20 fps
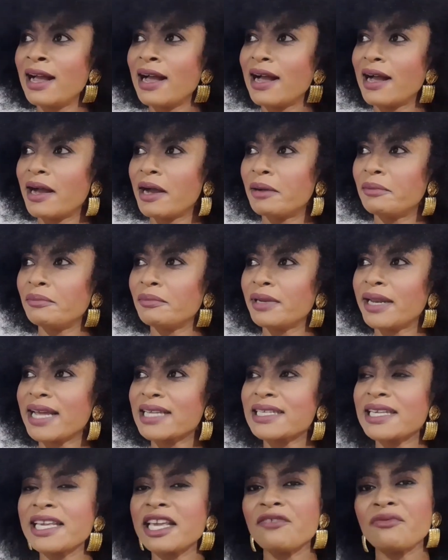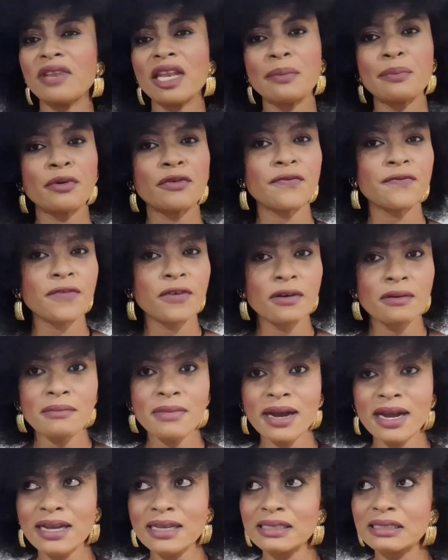It doesn't give you the
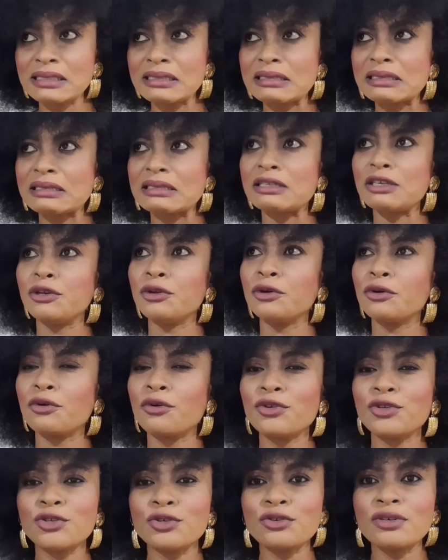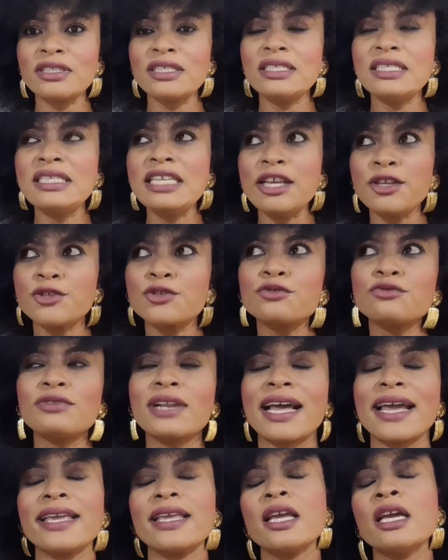performance. You know, you need to
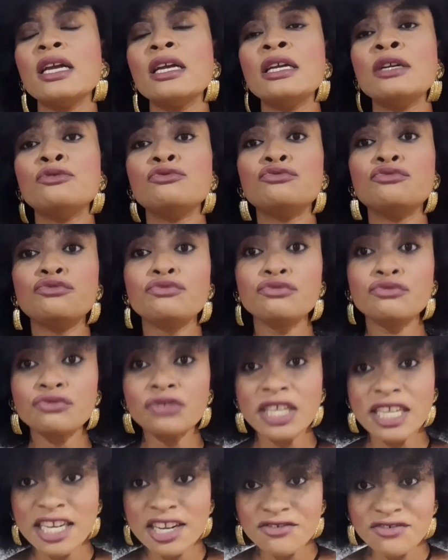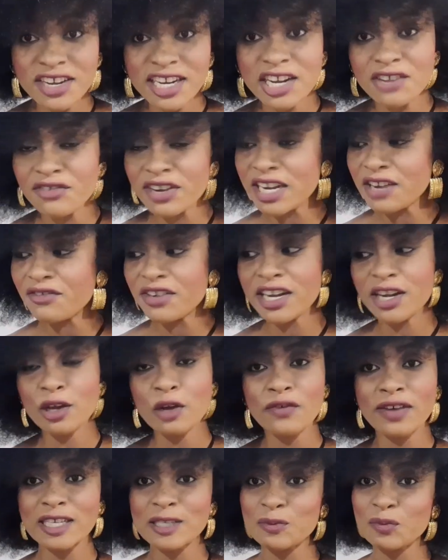like really
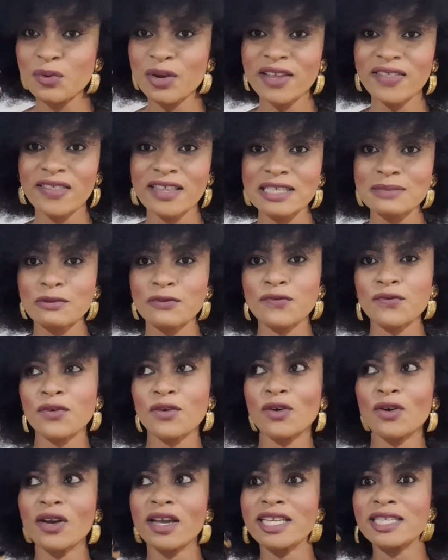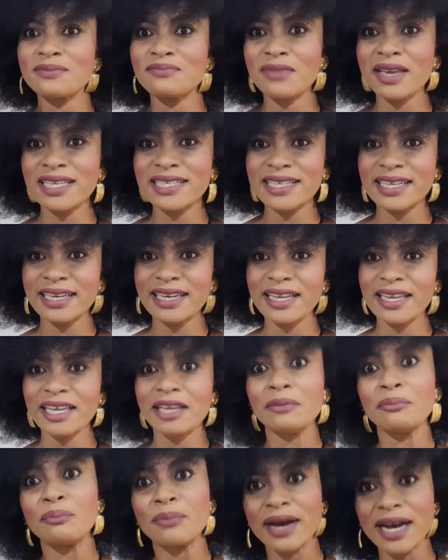overspray this before it makes
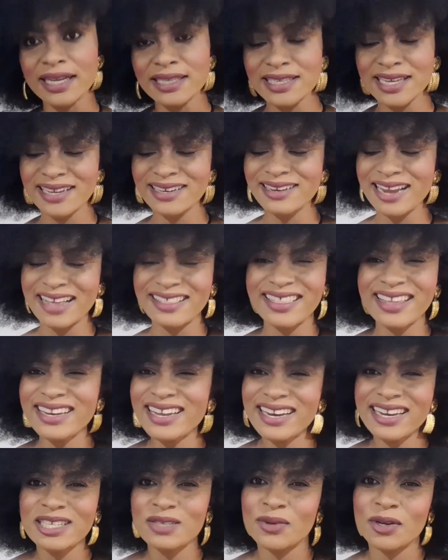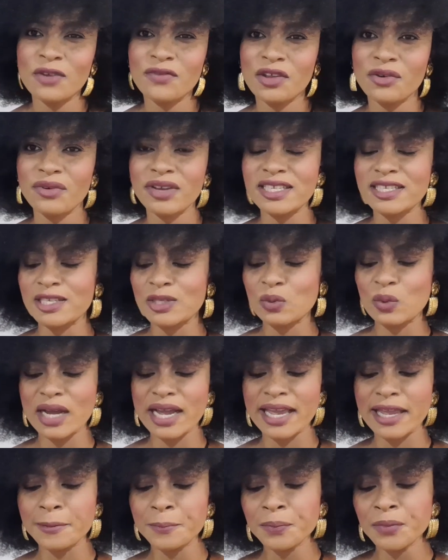any impact. And I think that is one of the reasons
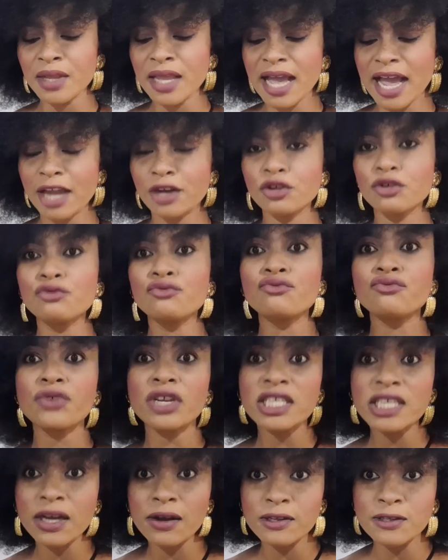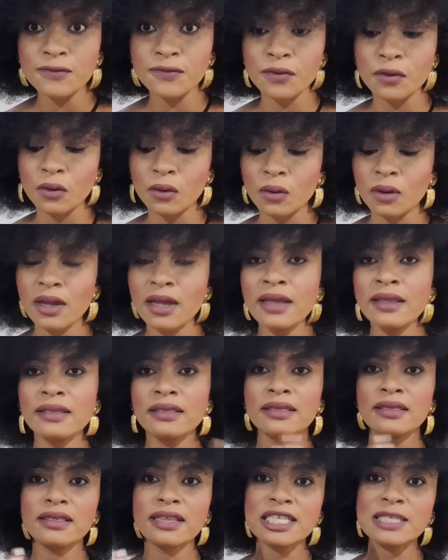why I don't reach out for
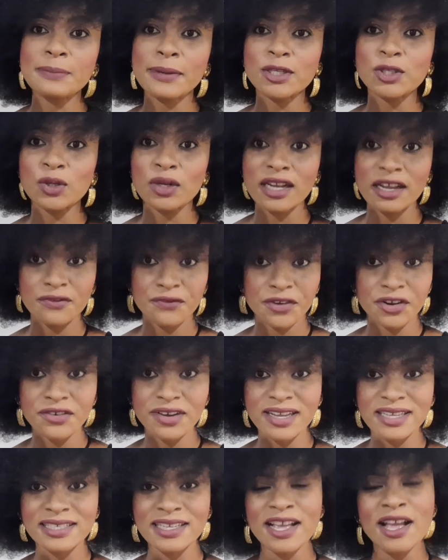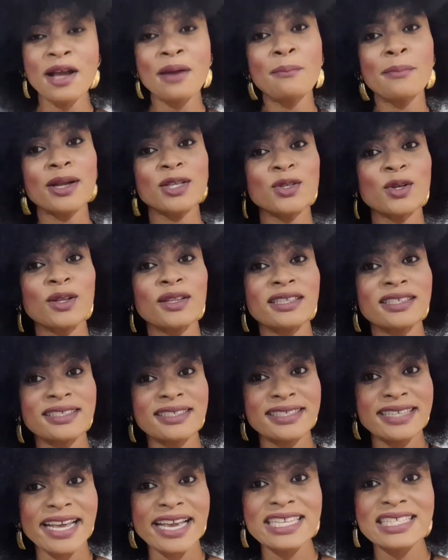this particular fragrance. But
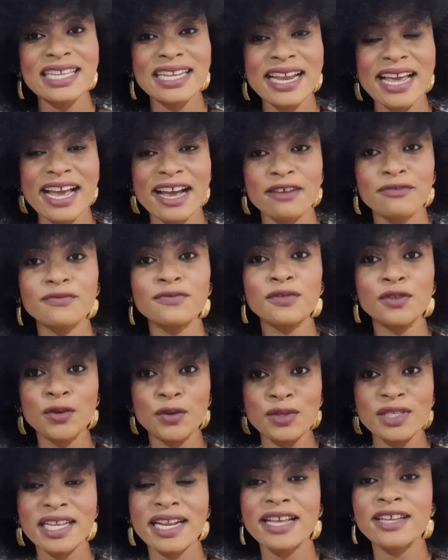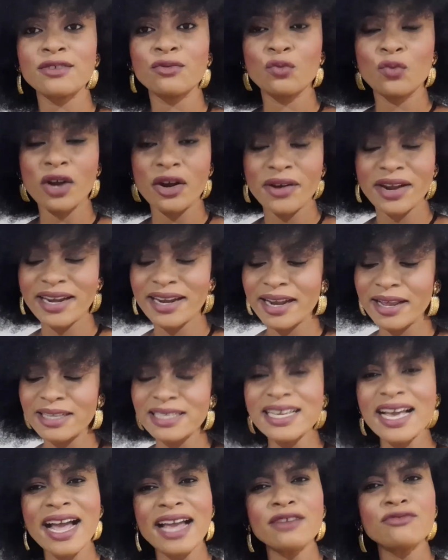on days that I have, you know, started wearing
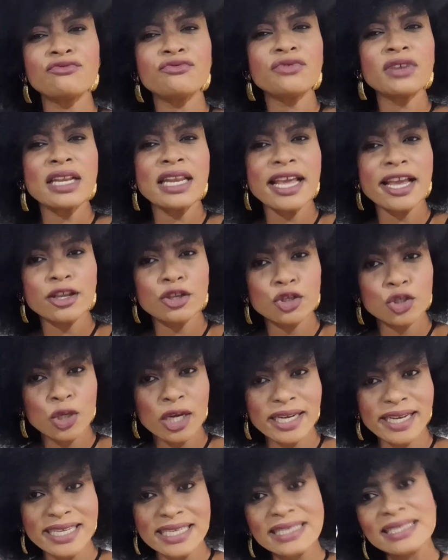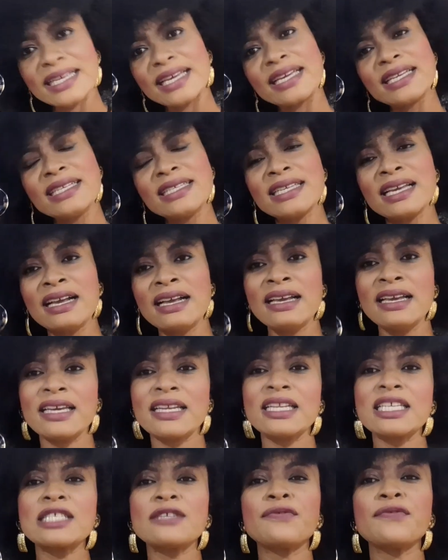it, I really enjoy the scent.
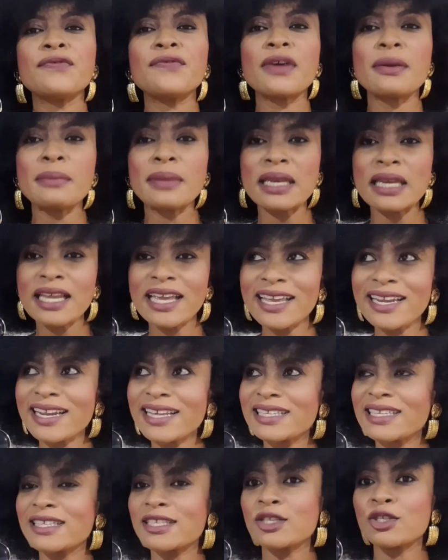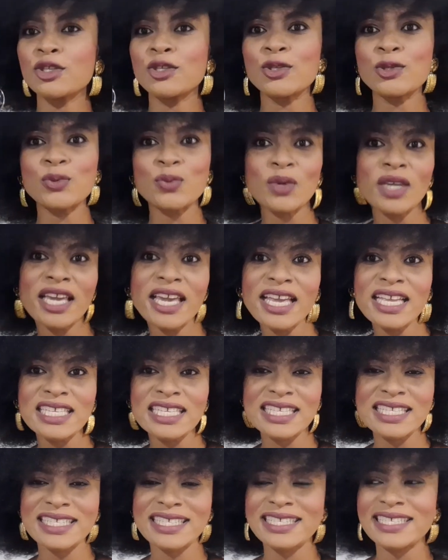It is feminine, it is
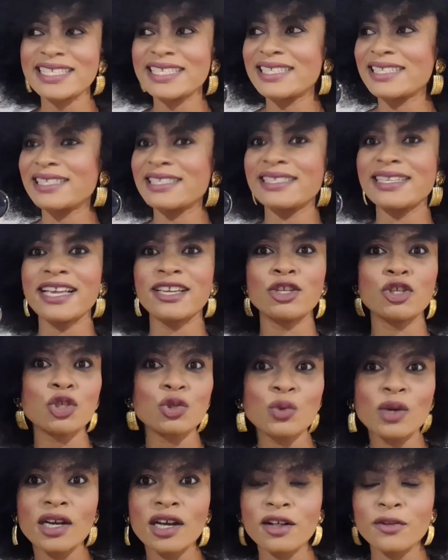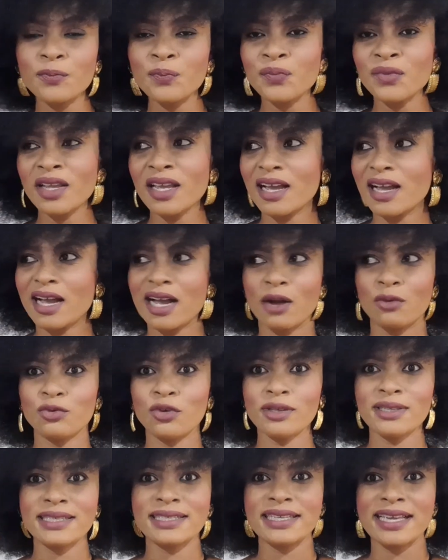sweet, it is sensual. I will
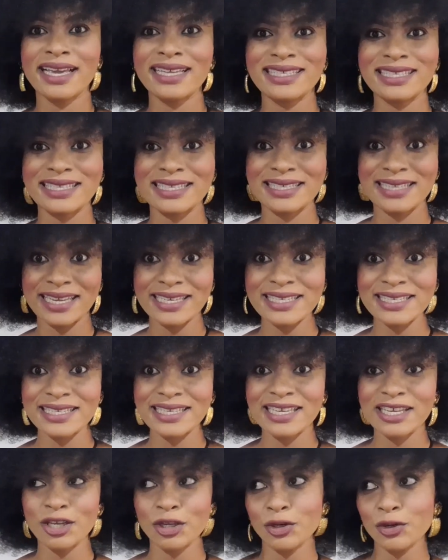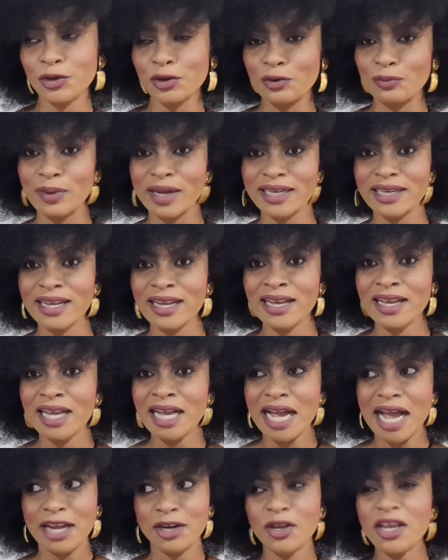not say it is sexy, you know, but
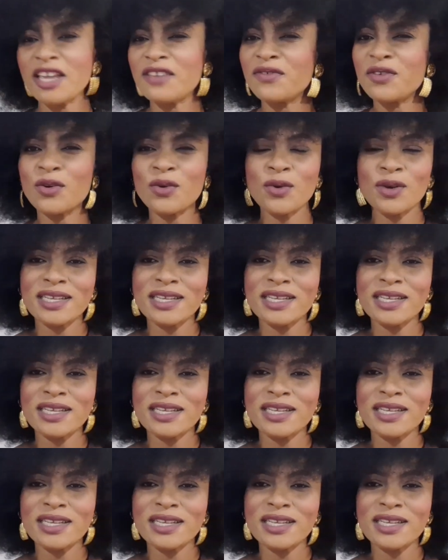I don't even